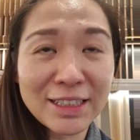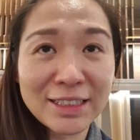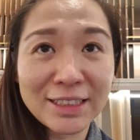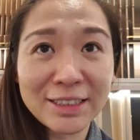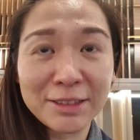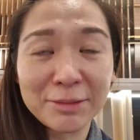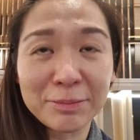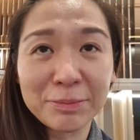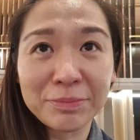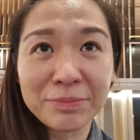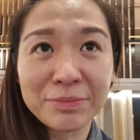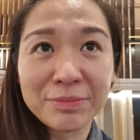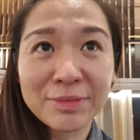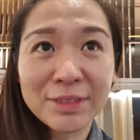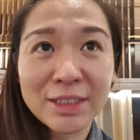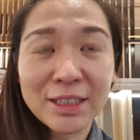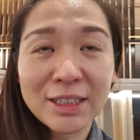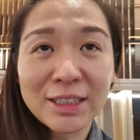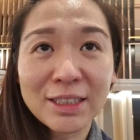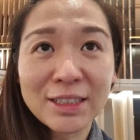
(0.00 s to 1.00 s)
Um,
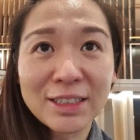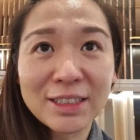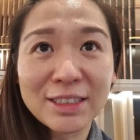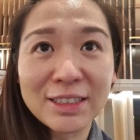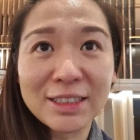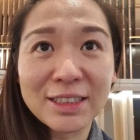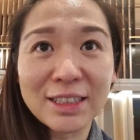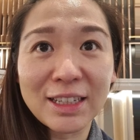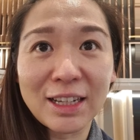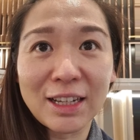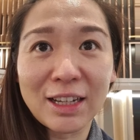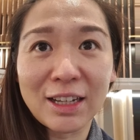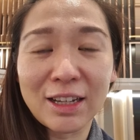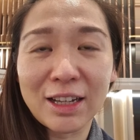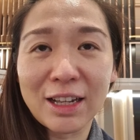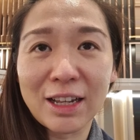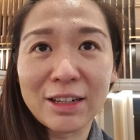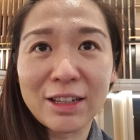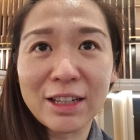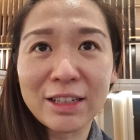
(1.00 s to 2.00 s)

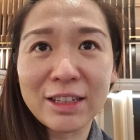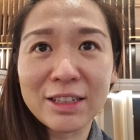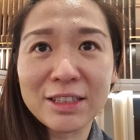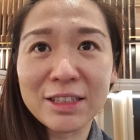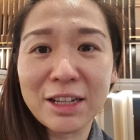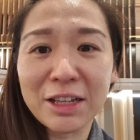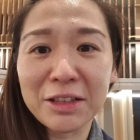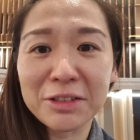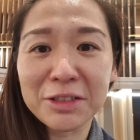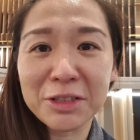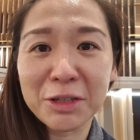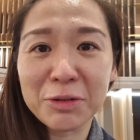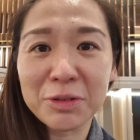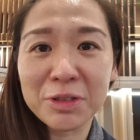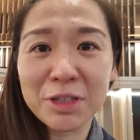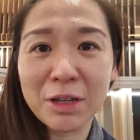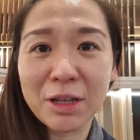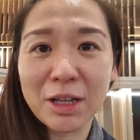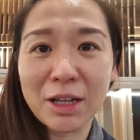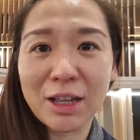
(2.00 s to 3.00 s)
uh, I think there's another
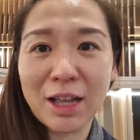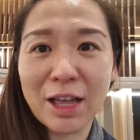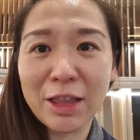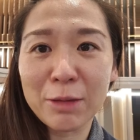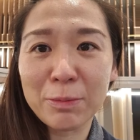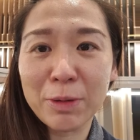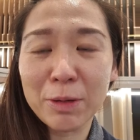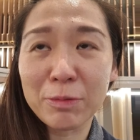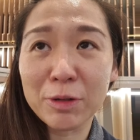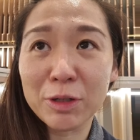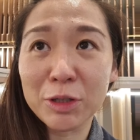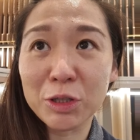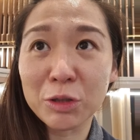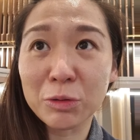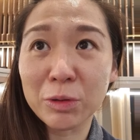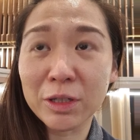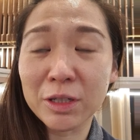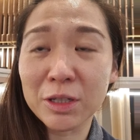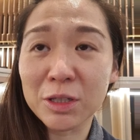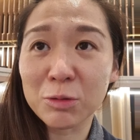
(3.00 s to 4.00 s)
skill uh, other people are
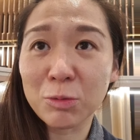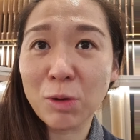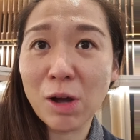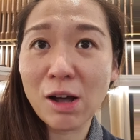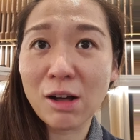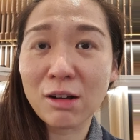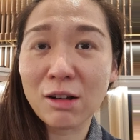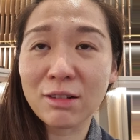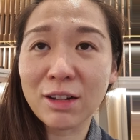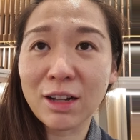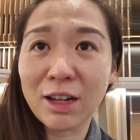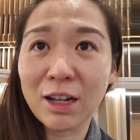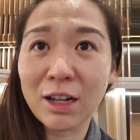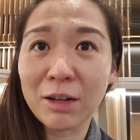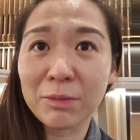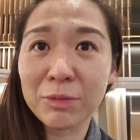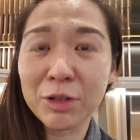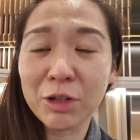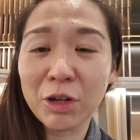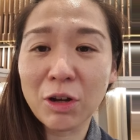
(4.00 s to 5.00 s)
doing as well.
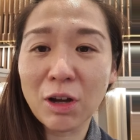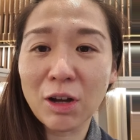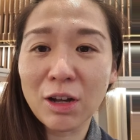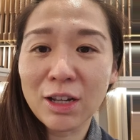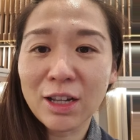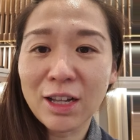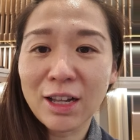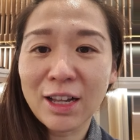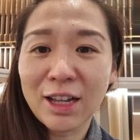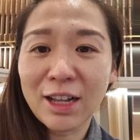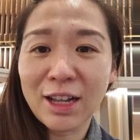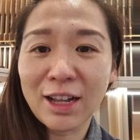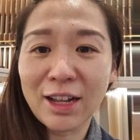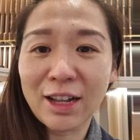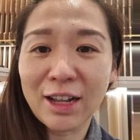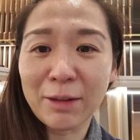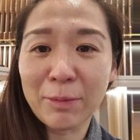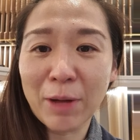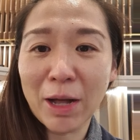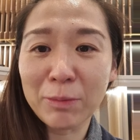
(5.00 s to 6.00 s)
Um, you know,
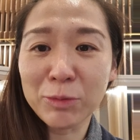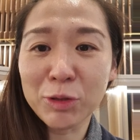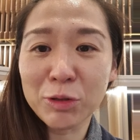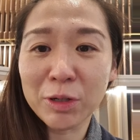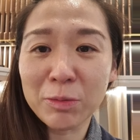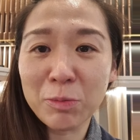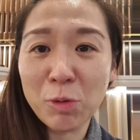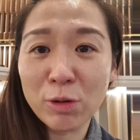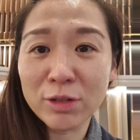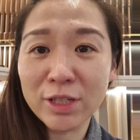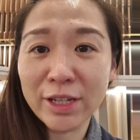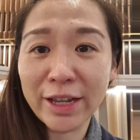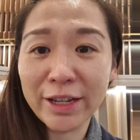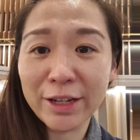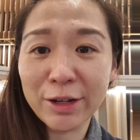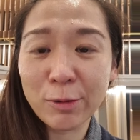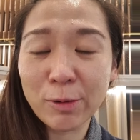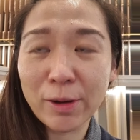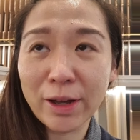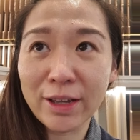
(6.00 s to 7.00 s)
um, I'm doing more
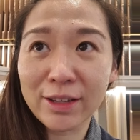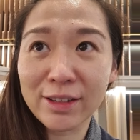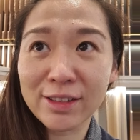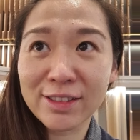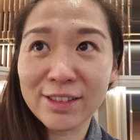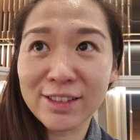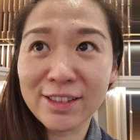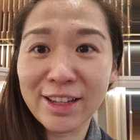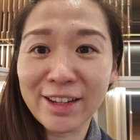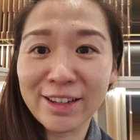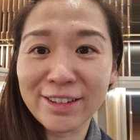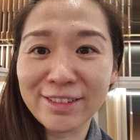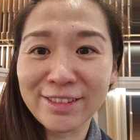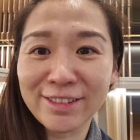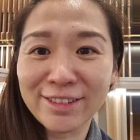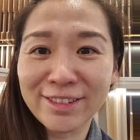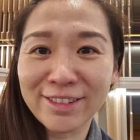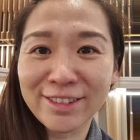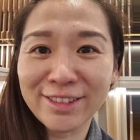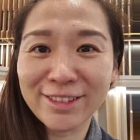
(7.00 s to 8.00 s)
takeaways than
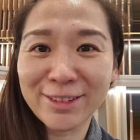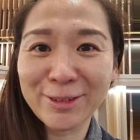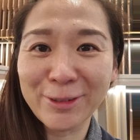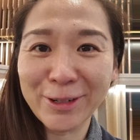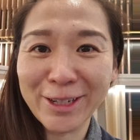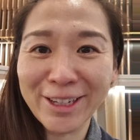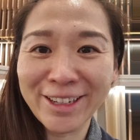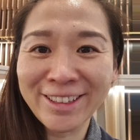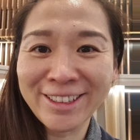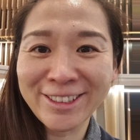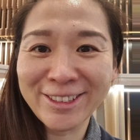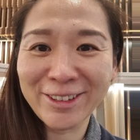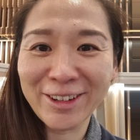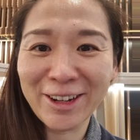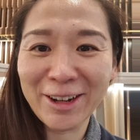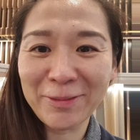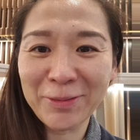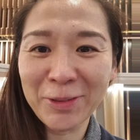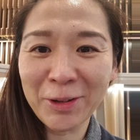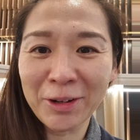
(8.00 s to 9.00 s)
cooking,
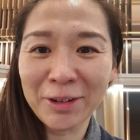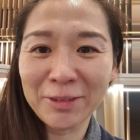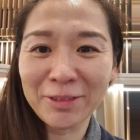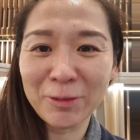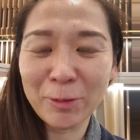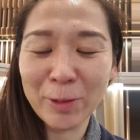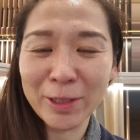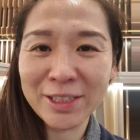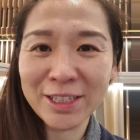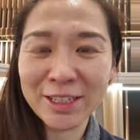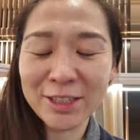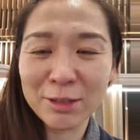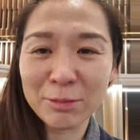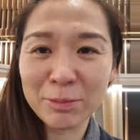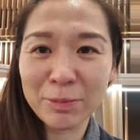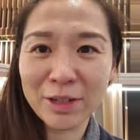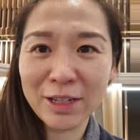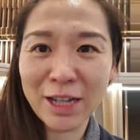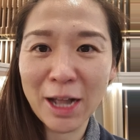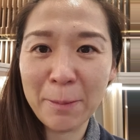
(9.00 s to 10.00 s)
so I'm not wanting
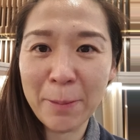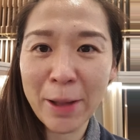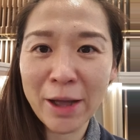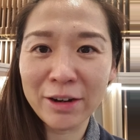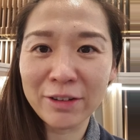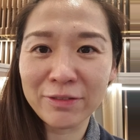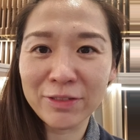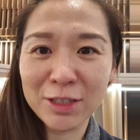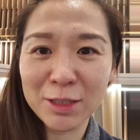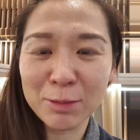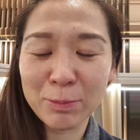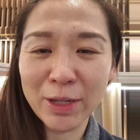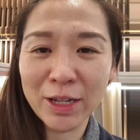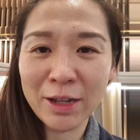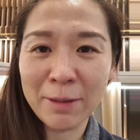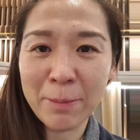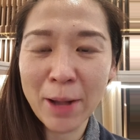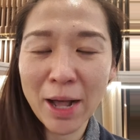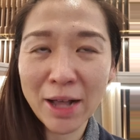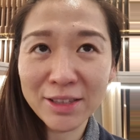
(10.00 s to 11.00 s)
to come out of this
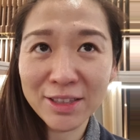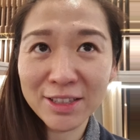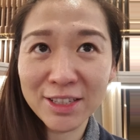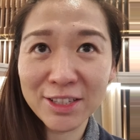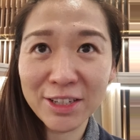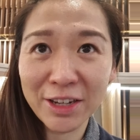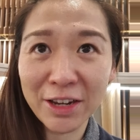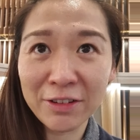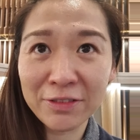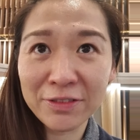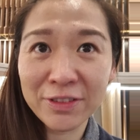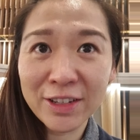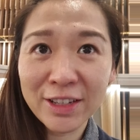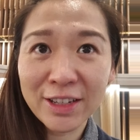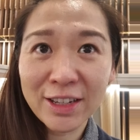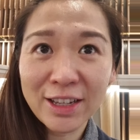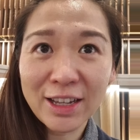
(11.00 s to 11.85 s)
being a master chef.